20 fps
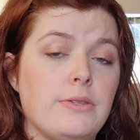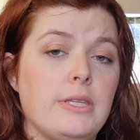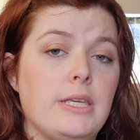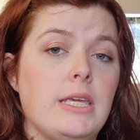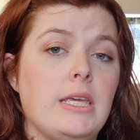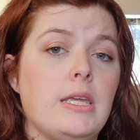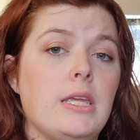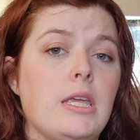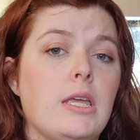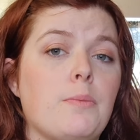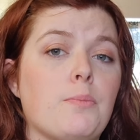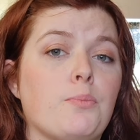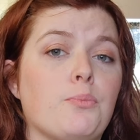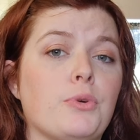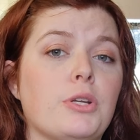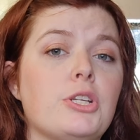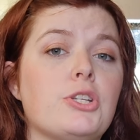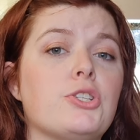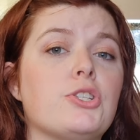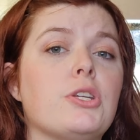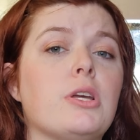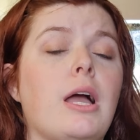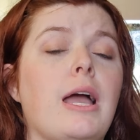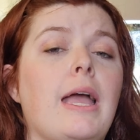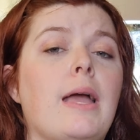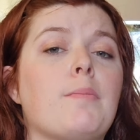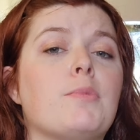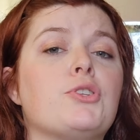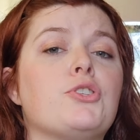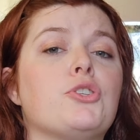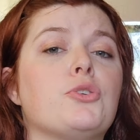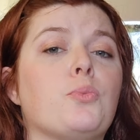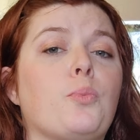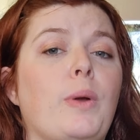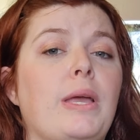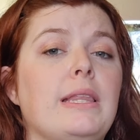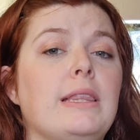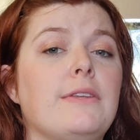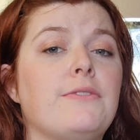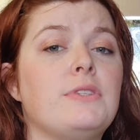The British Amateur
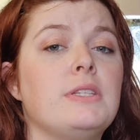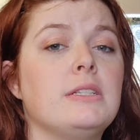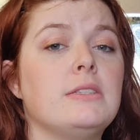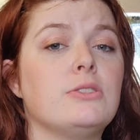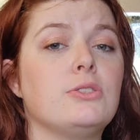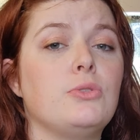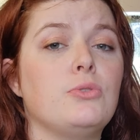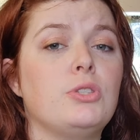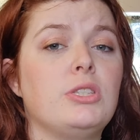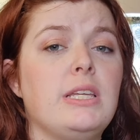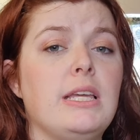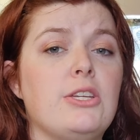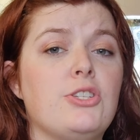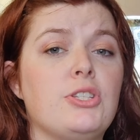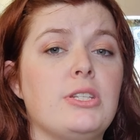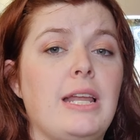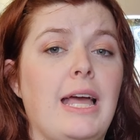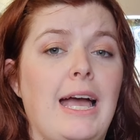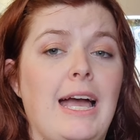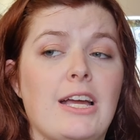Weightlifting Association